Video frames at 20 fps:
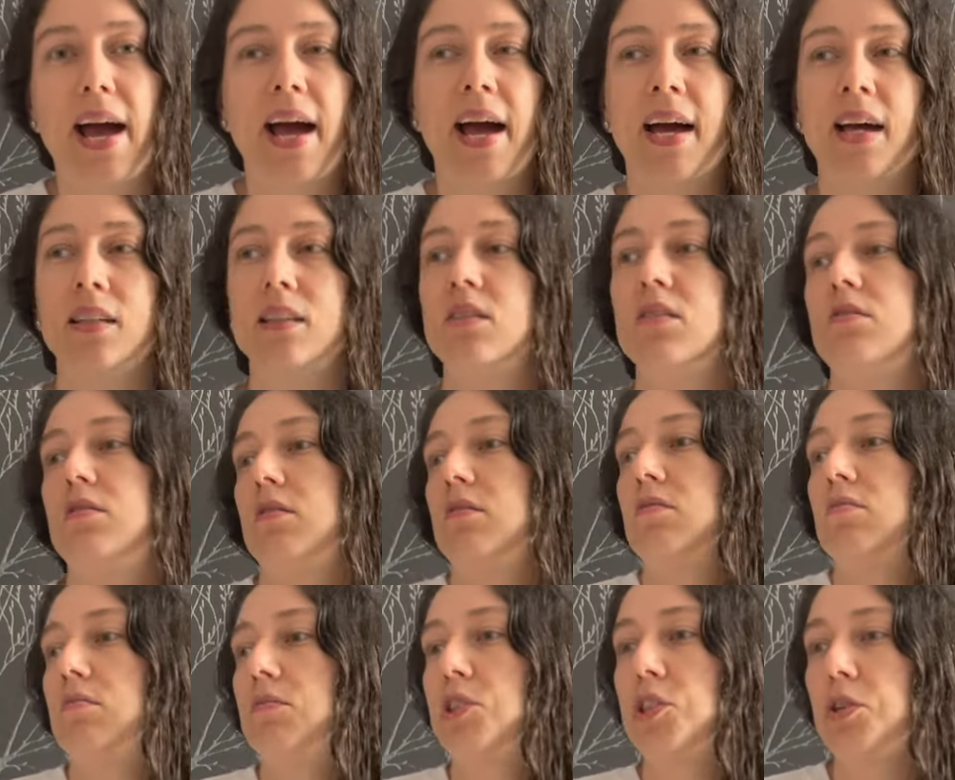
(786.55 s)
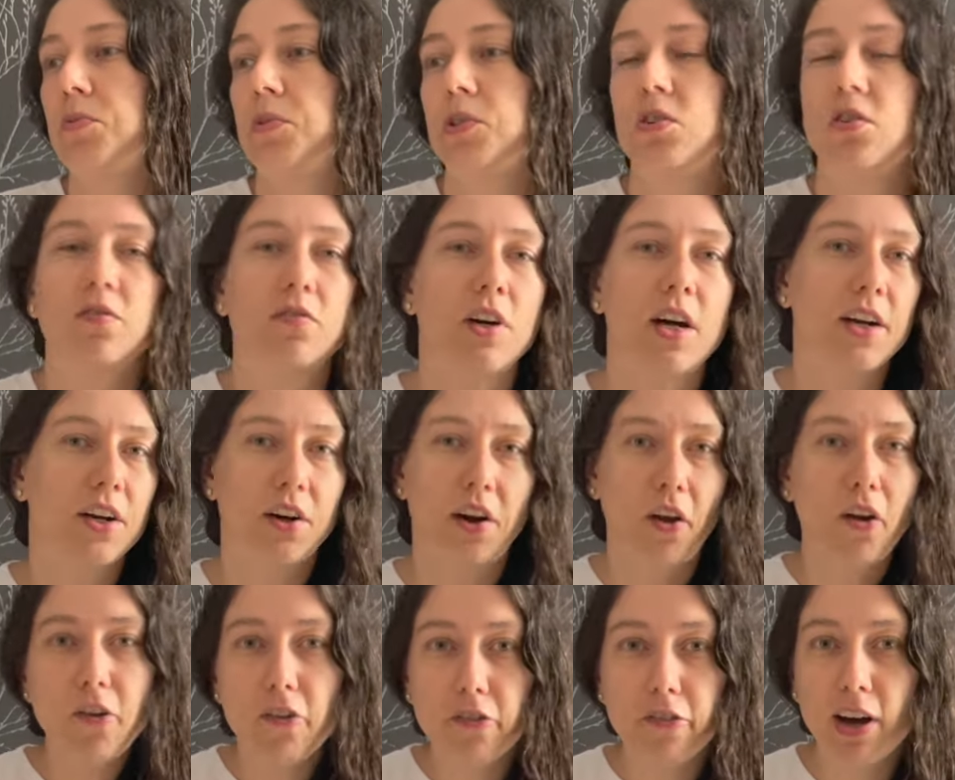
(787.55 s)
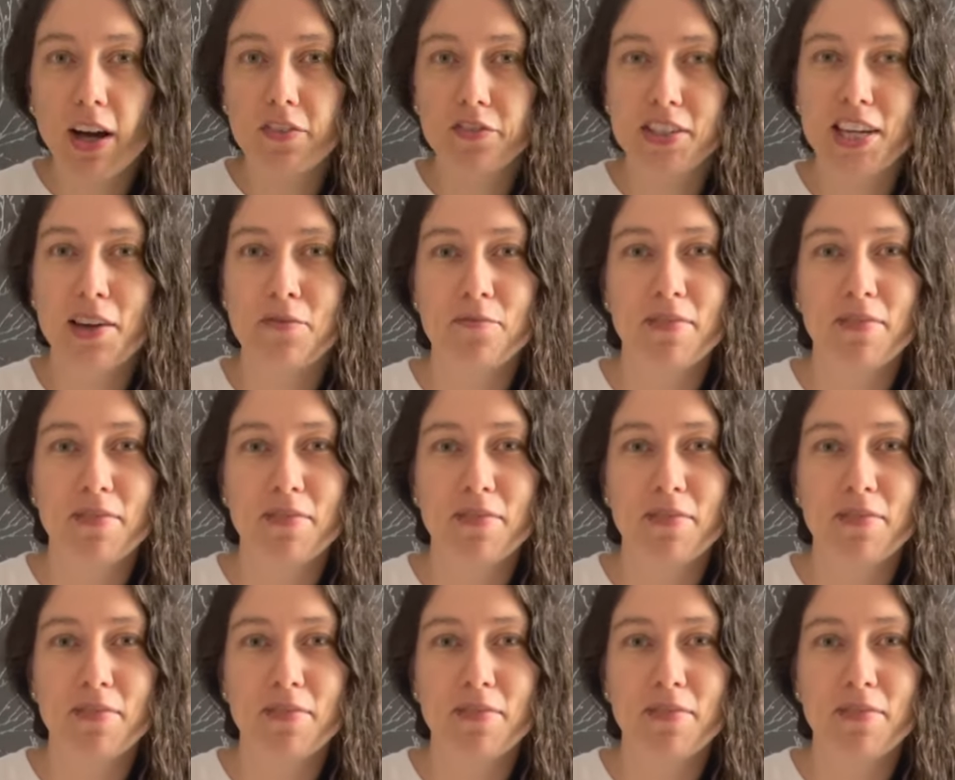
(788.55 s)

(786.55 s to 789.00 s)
and she was gone for, I don't know, 5–10